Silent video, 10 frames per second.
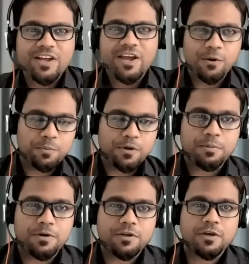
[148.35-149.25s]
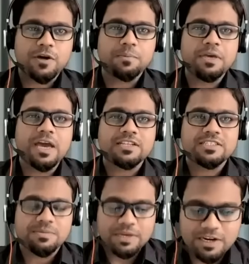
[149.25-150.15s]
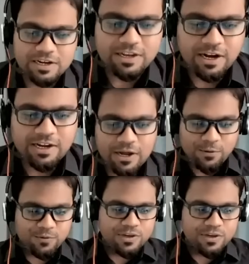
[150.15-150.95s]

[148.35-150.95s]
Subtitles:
I hope you're able to hear me and see me clearly right now.